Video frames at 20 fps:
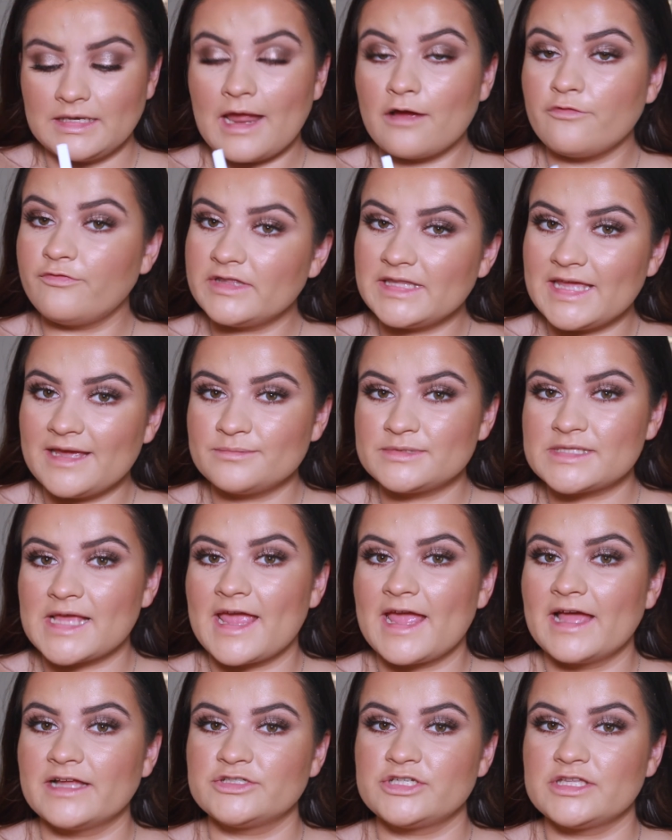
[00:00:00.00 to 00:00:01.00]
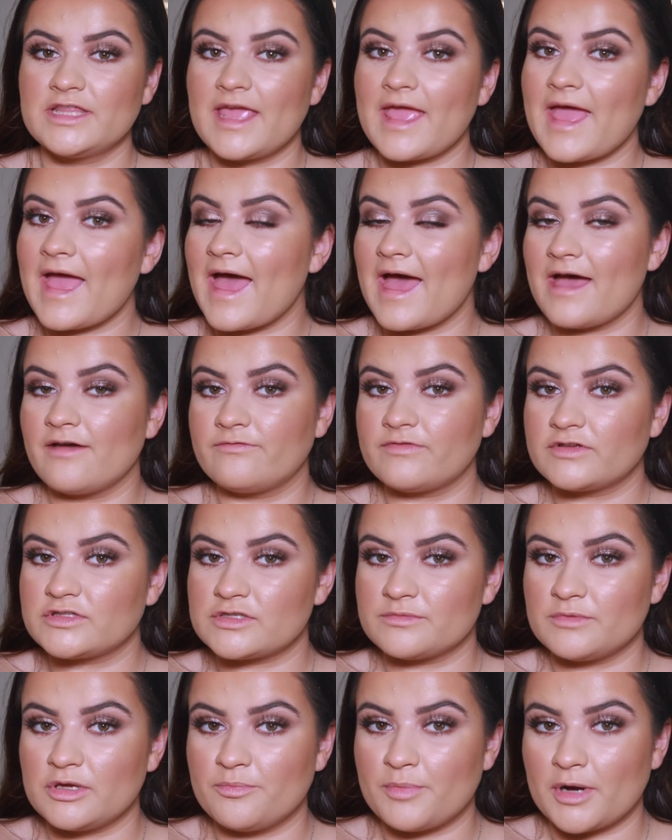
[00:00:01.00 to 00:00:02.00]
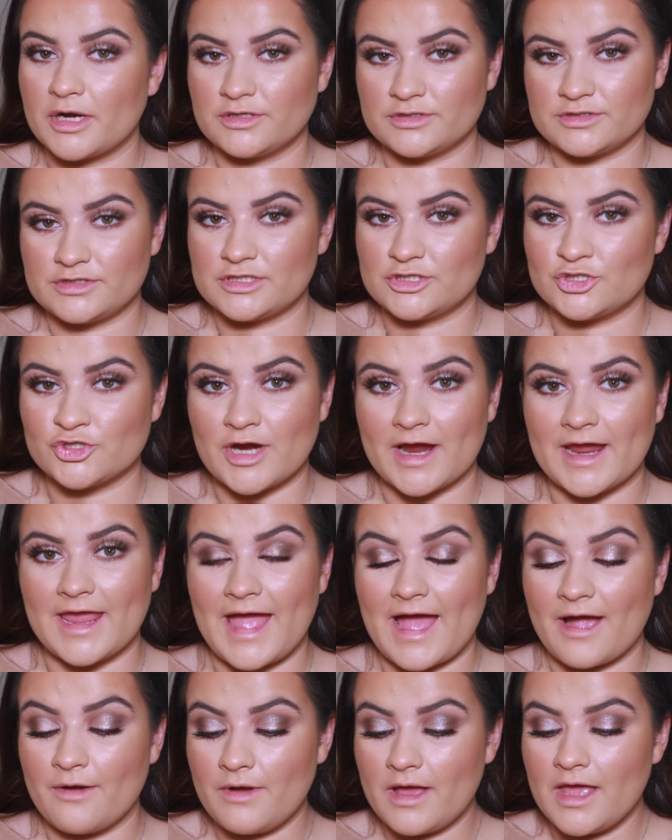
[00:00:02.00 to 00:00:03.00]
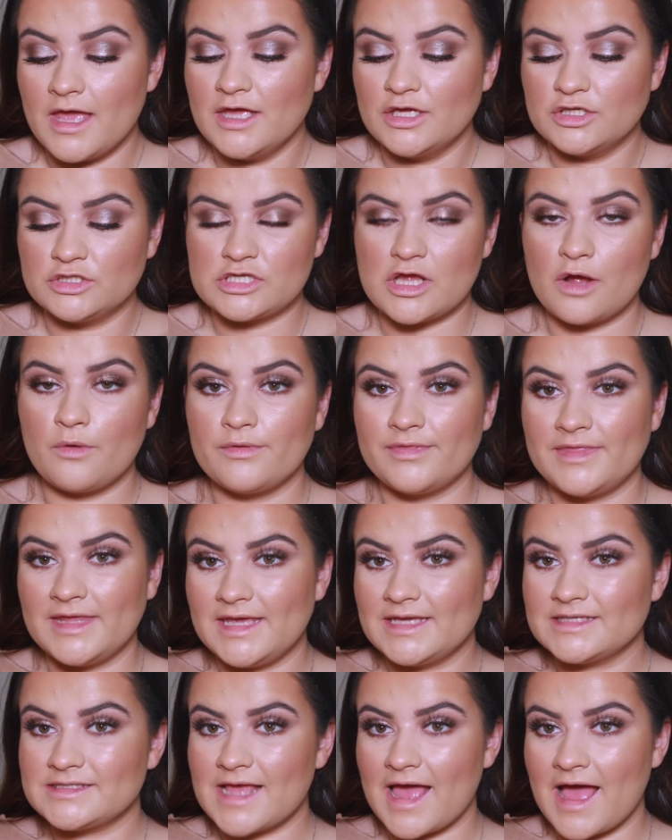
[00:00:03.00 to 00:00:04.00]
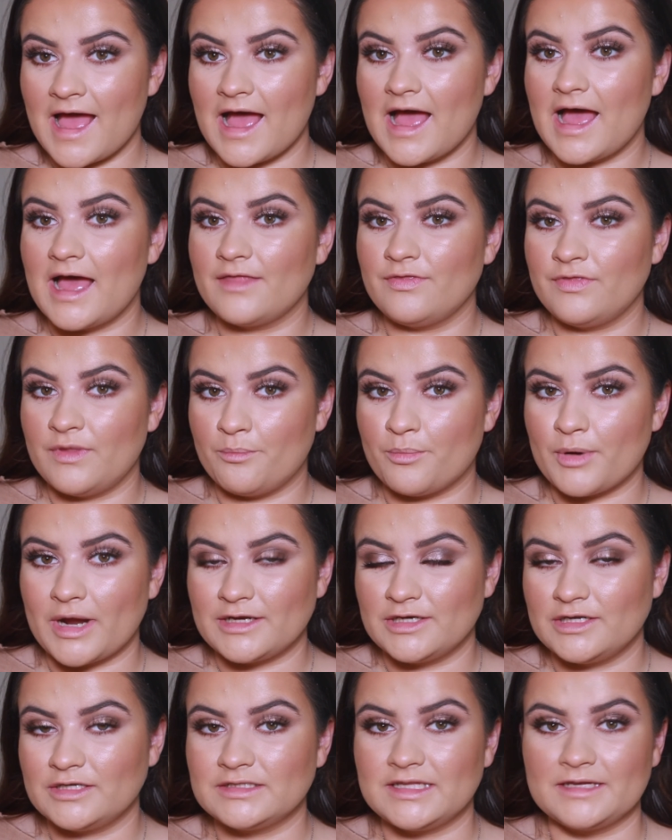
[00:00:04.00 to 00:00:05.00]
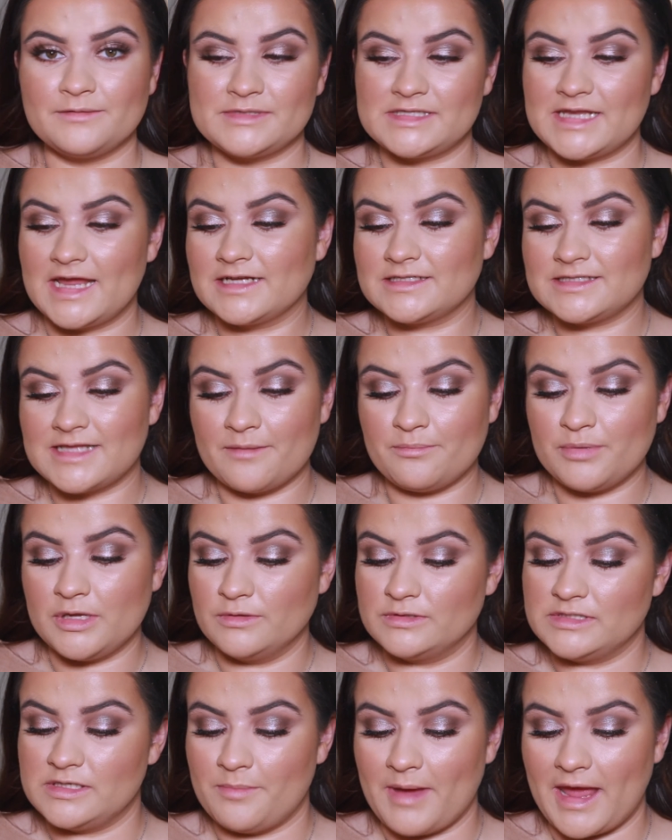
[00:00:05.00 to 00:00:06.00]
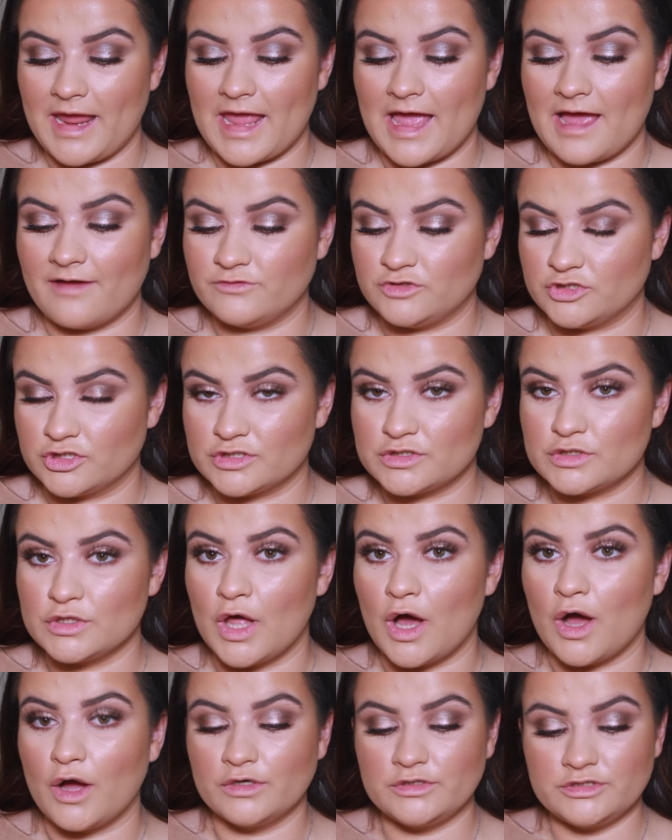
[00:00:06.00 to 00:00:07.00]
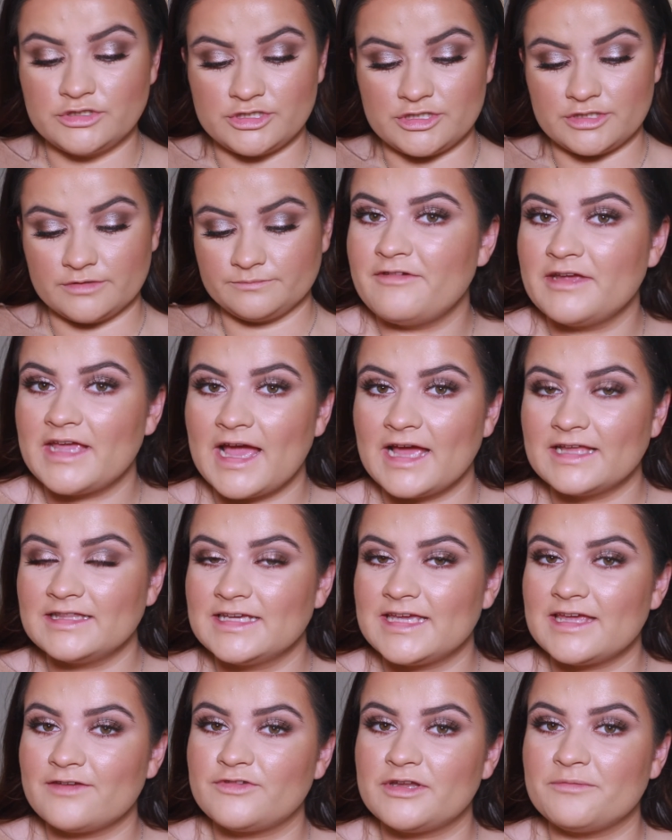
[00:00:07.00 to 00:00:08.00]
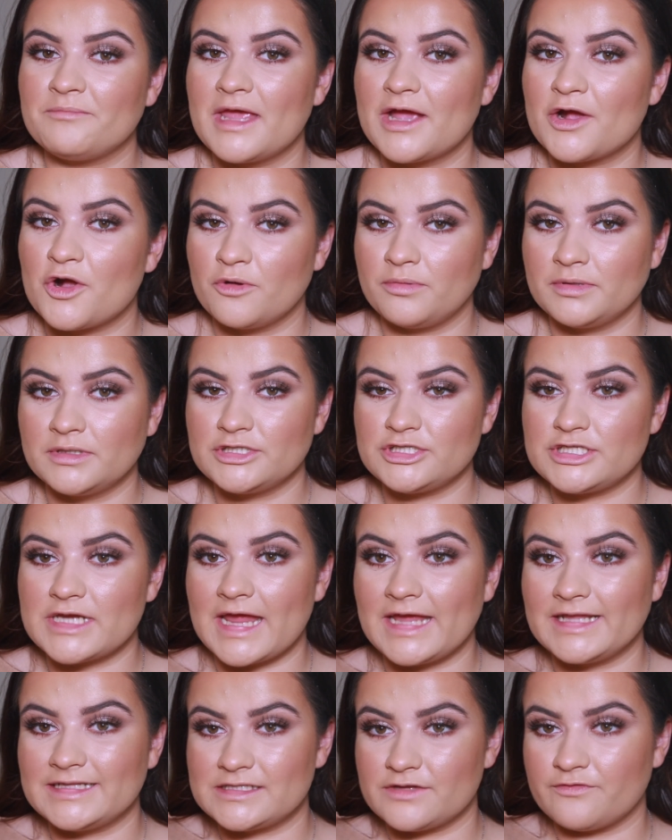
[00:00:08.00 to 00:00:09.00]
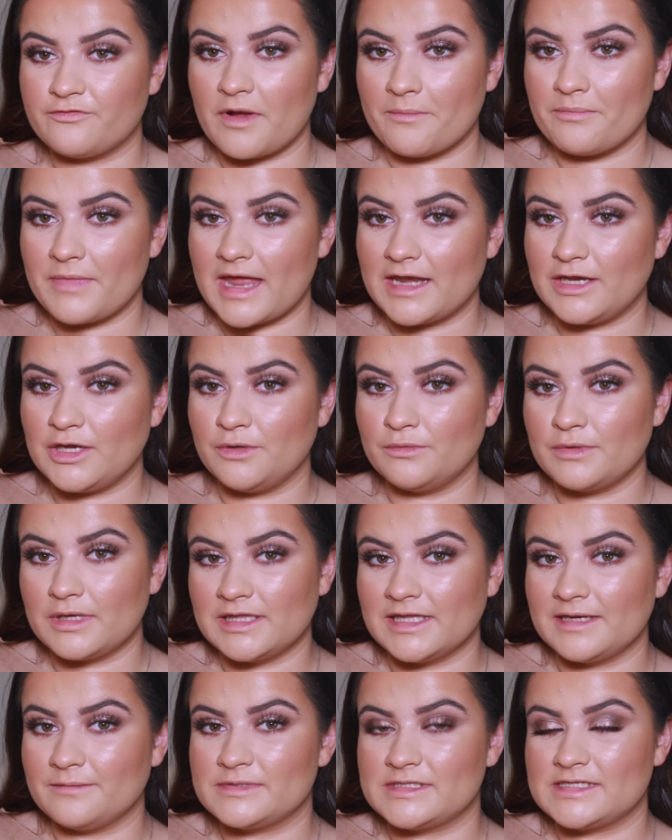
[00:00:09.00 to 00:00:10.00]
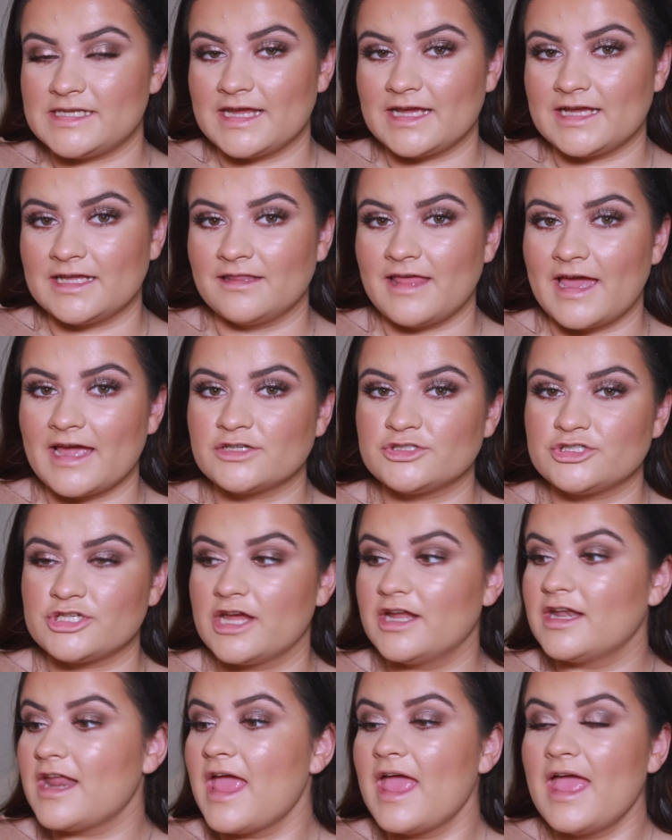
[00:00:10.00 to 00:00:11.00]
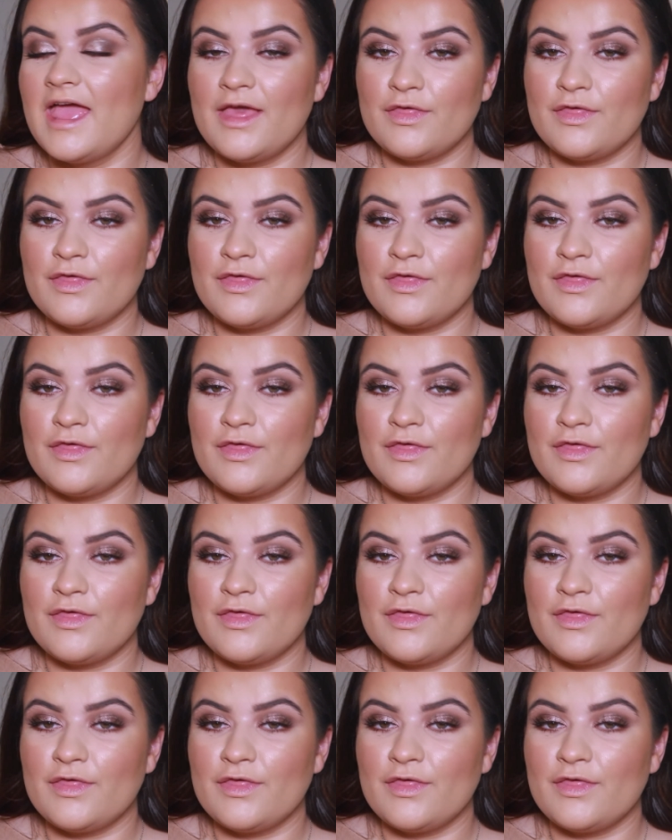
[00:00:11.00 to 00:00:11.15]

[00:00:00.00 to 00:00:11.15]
Now for lips, I actually have some new products to try out. So these are the brand new lipsticks that Beauty Bay have just launched. Very kindly gifted me a couple of shades from their new lipstick collection.